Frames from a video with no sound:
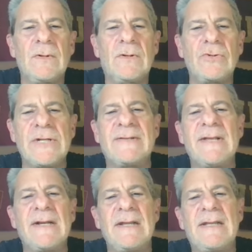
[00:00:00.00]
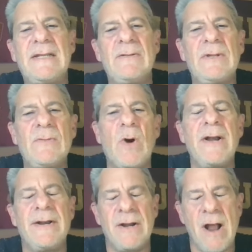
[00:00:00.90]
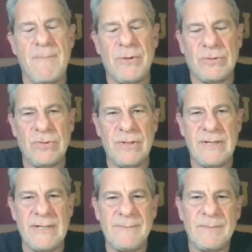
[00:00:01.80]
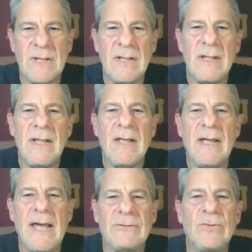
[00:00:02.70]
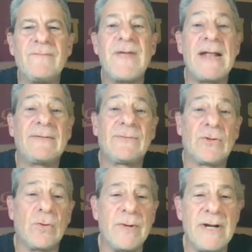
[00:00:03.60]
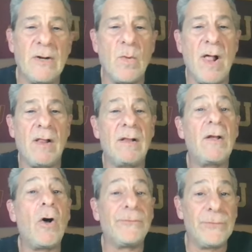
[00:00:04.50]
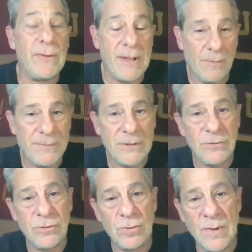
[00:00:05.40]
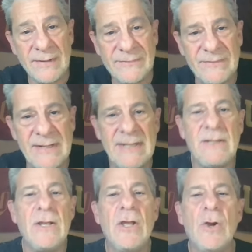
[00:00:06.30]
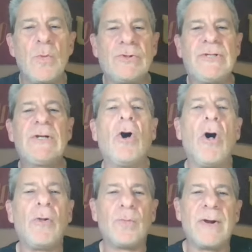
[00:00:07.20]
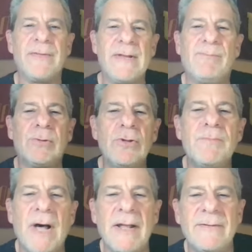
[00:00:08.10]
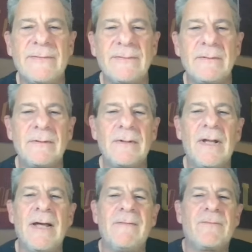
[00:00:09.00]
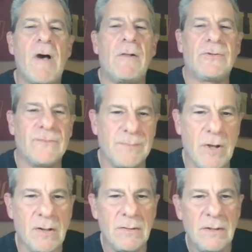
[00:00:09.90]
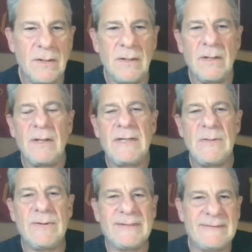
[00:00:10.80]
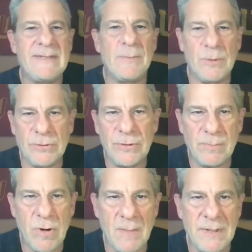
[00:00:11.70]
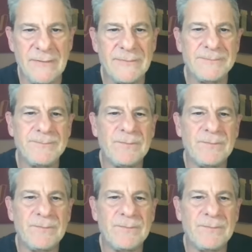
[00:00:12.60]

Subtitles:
Coach Entz said he wanted an opportunity to advance his career while also helping USC, which he called one of the blue buds of college football. He wants to see them return to prominence.